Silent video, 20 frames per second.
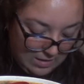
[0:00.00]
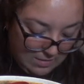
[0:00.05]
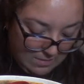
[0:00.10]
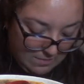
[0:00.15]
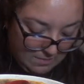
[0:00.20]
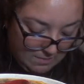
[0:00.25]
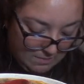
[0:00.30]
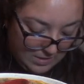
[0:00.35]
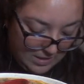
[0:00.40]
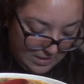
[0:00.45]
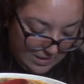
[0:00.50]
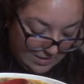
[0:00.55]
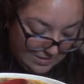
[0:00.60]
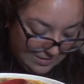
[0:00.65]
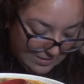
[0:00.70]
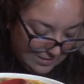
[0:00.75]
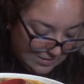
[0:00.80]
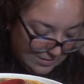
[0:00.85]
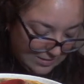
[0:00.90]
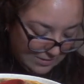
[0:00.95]

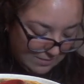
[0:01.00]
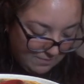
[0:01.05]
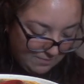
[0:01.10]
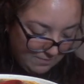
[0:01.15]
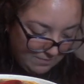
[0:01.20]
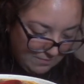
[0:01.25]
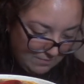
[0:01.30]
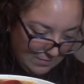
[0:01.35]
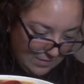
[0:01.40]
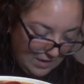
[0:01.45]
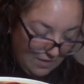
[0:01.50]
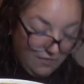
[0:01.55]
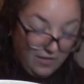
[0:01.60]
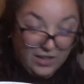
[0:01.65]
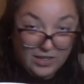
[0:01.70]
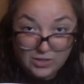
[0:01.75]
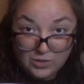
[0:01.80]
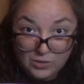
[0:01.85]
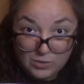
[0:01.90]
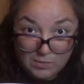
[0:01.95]
because if I
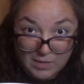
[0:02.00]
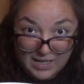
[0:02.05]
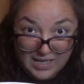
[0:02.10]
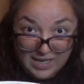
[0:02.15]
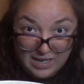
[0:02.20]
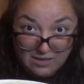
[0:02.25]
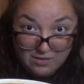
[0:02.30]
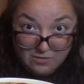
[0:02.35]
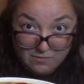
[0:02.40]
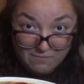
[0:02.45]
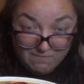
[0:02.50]
use my nail,